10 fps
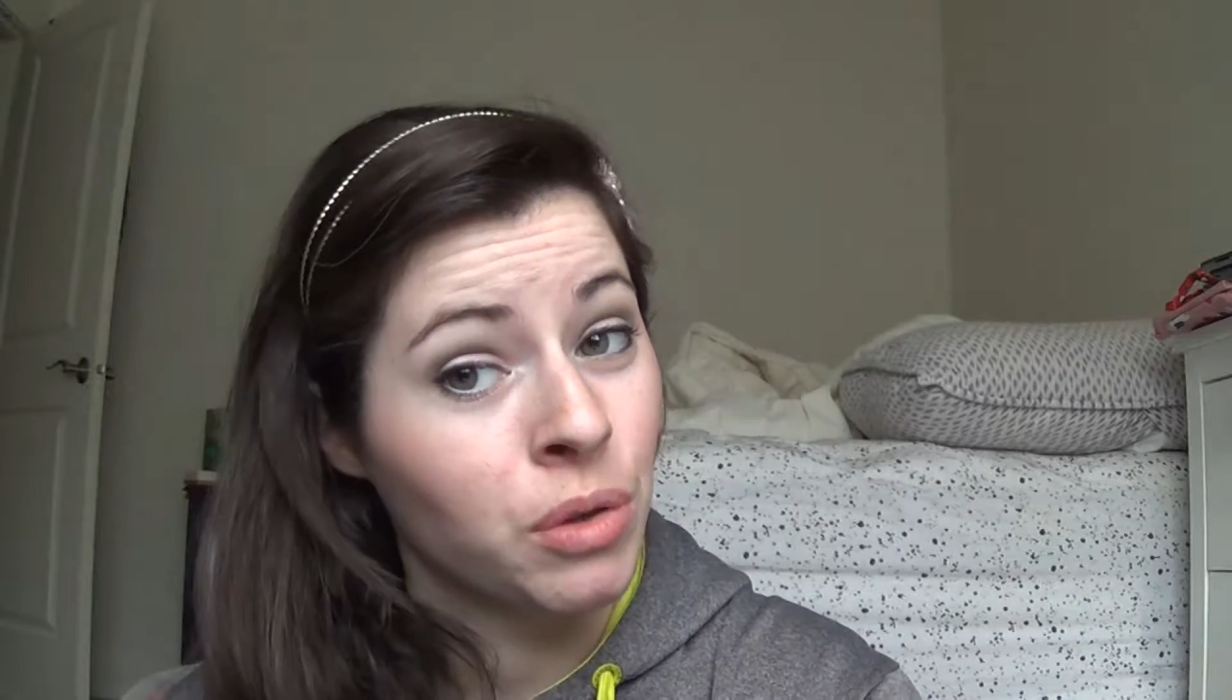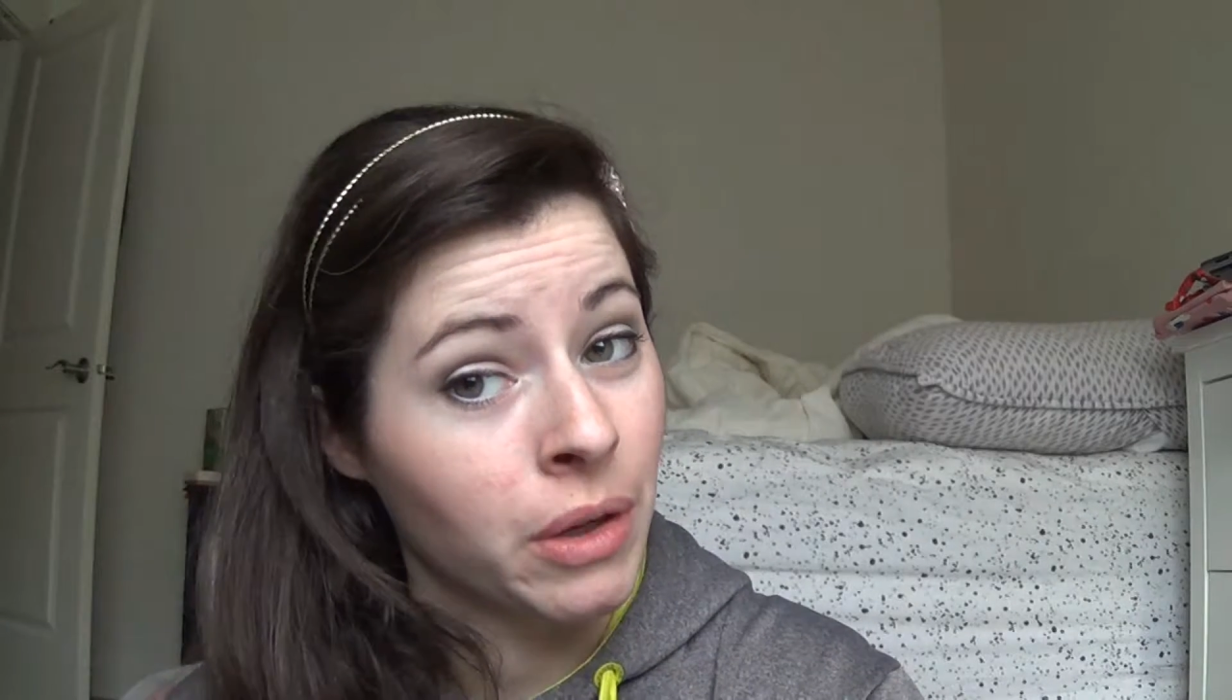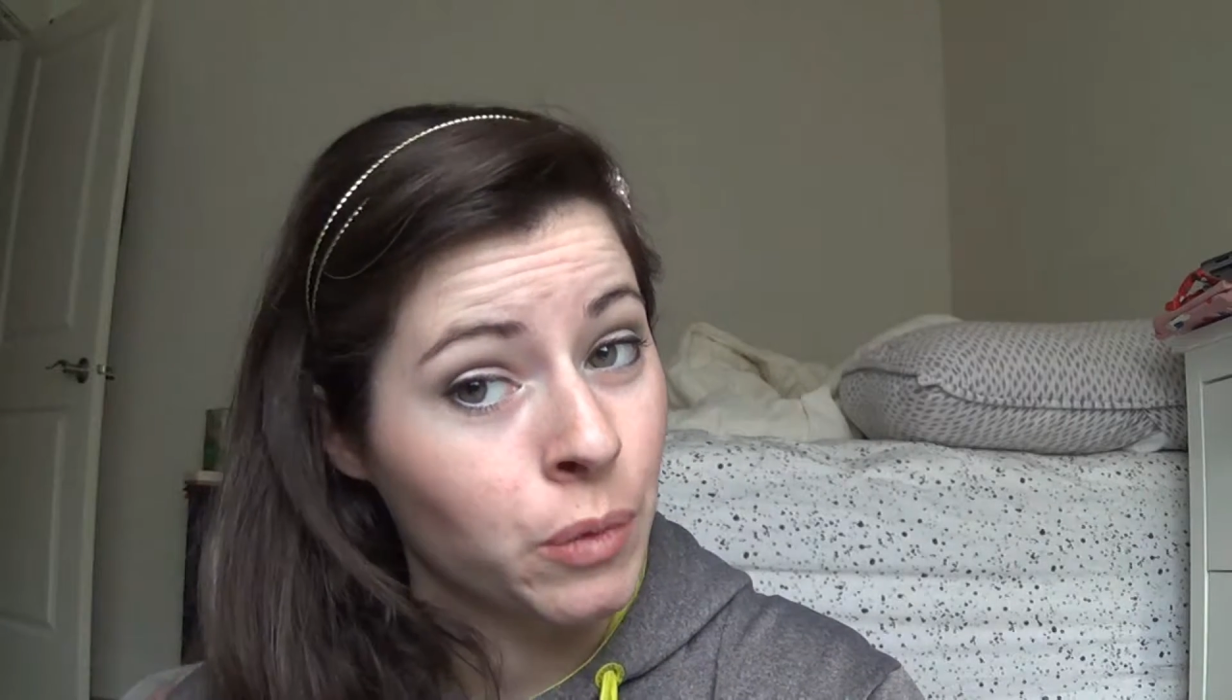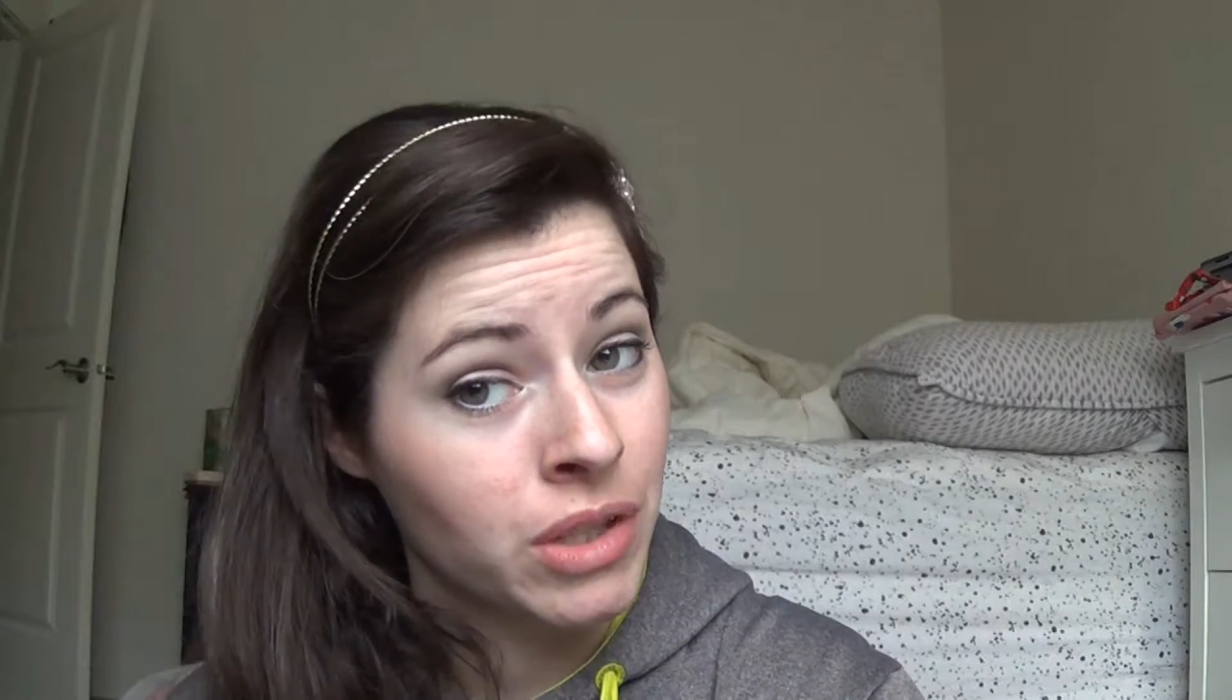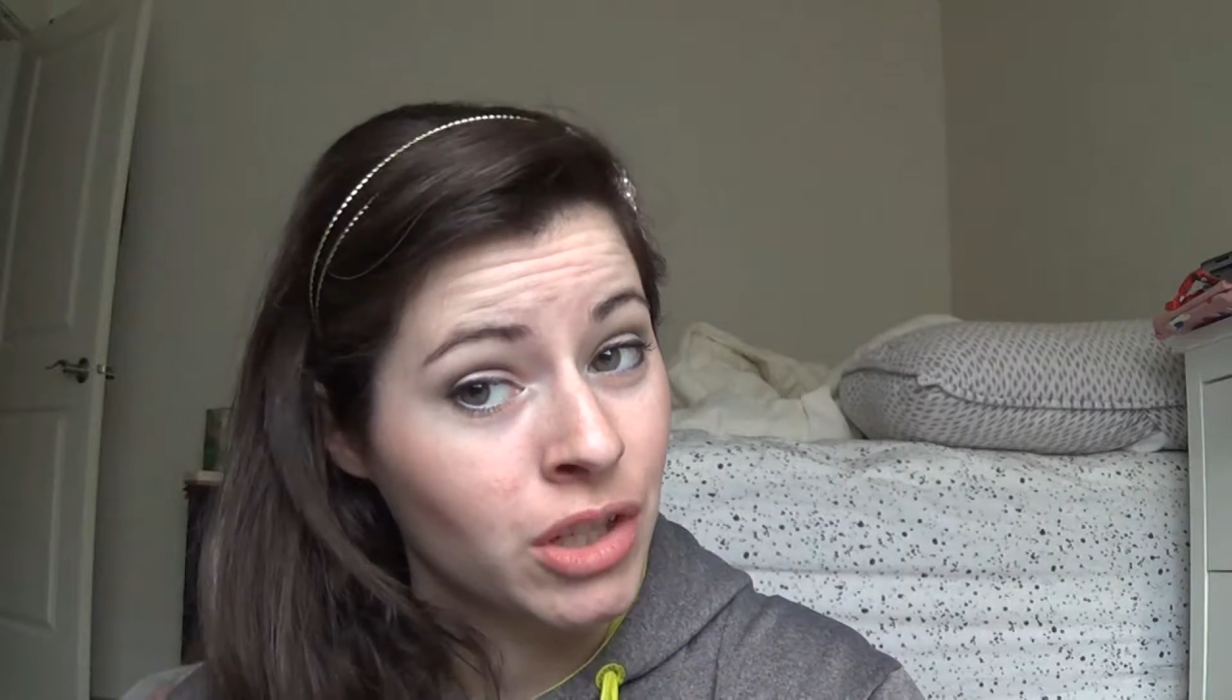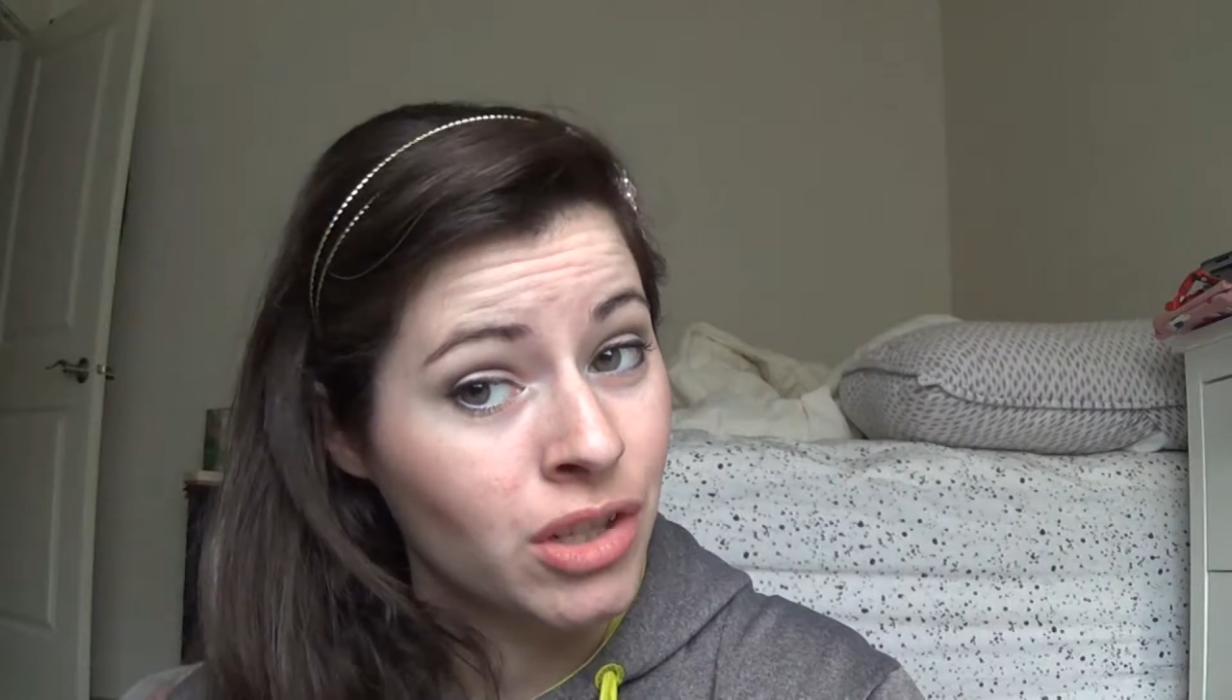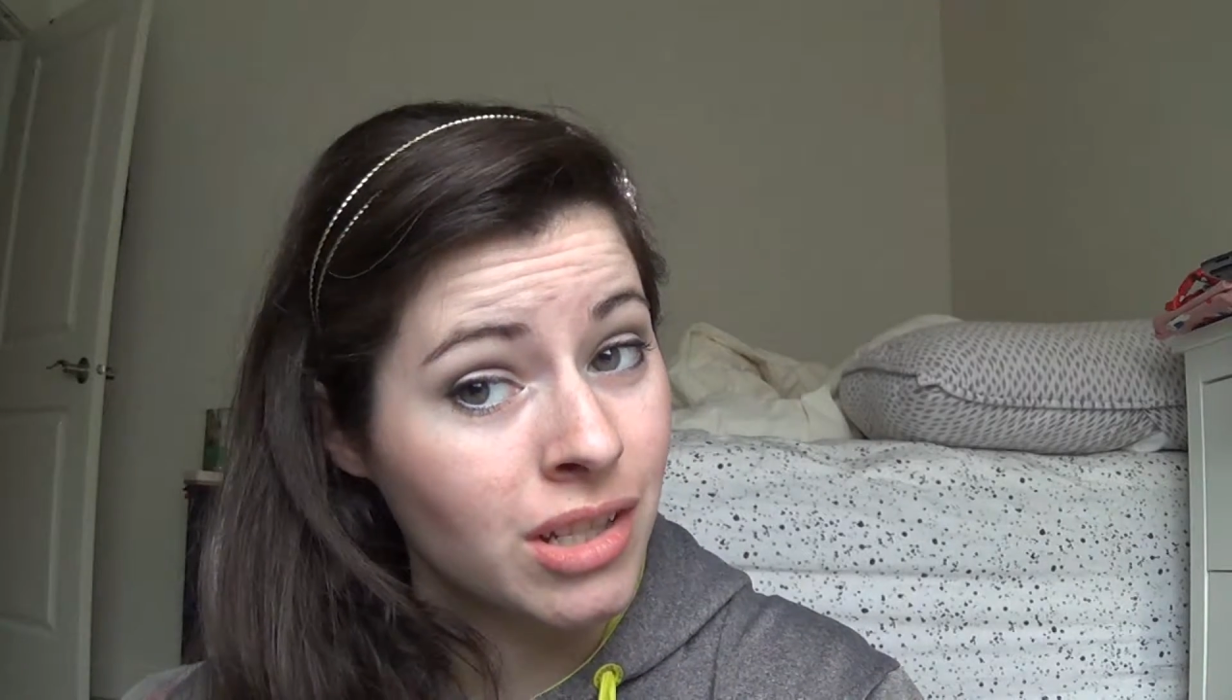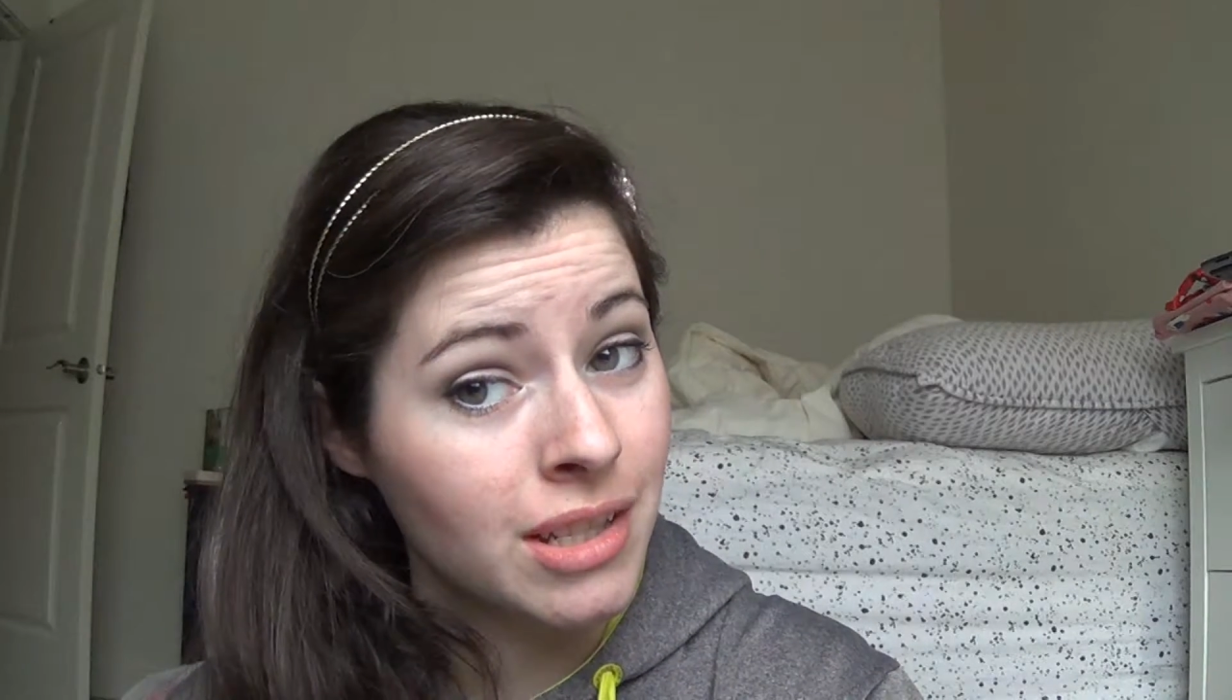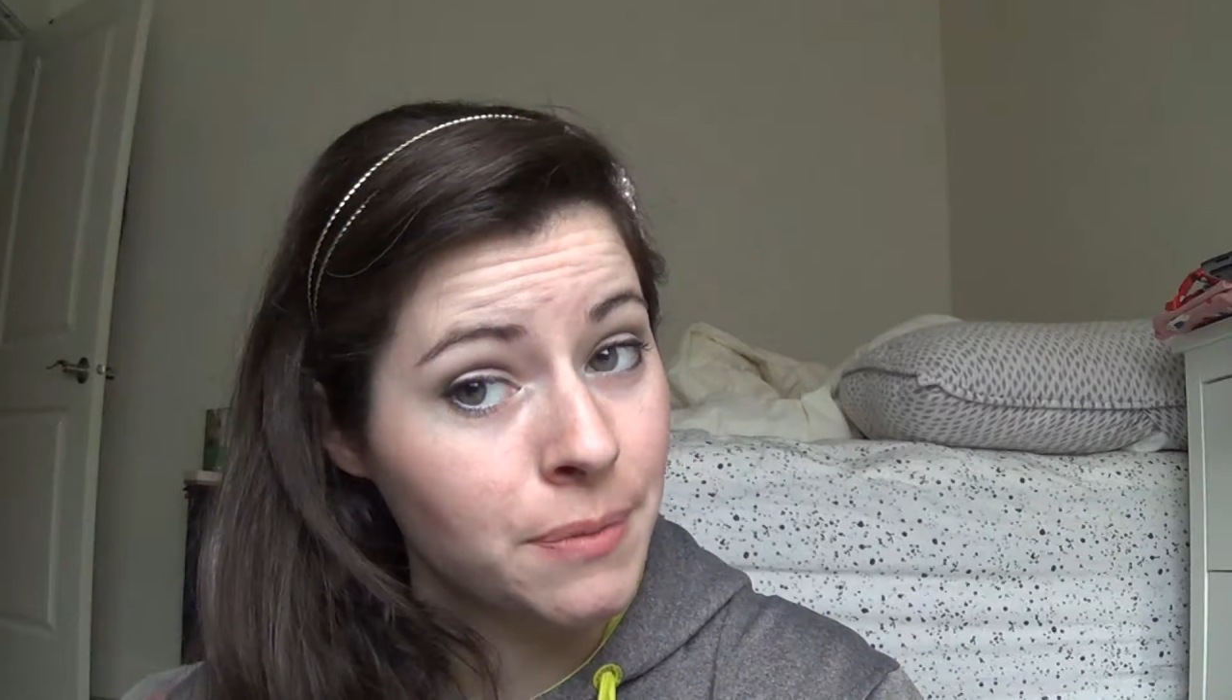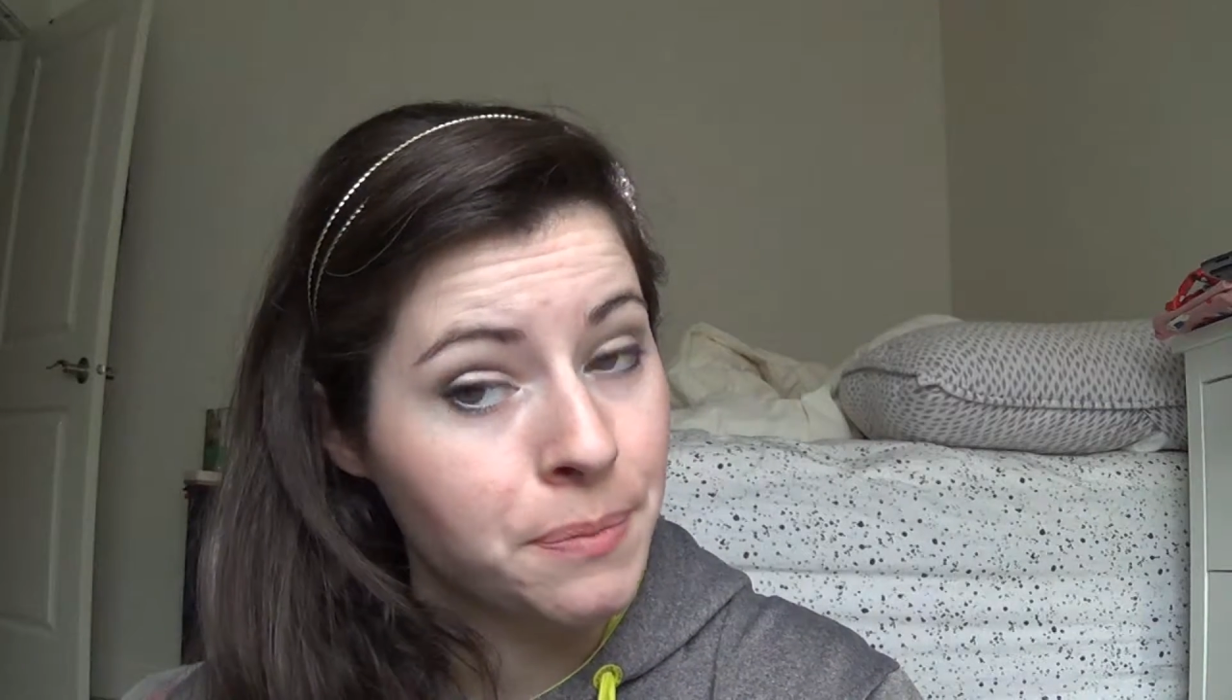
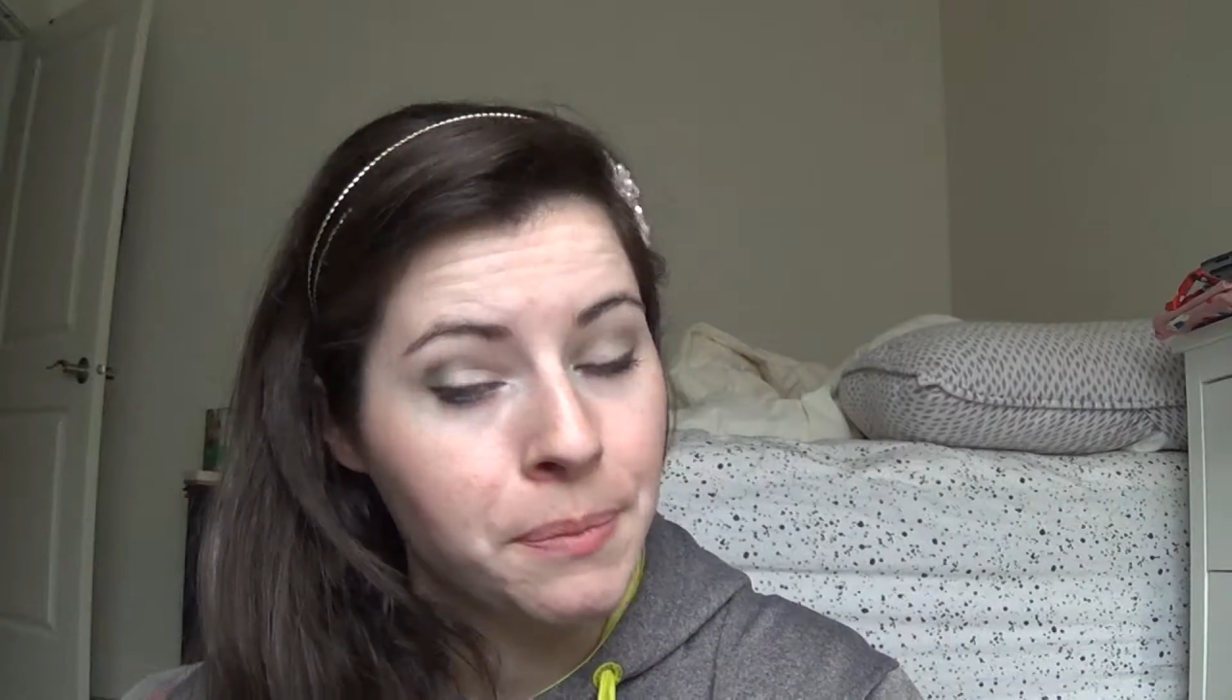acquisitions,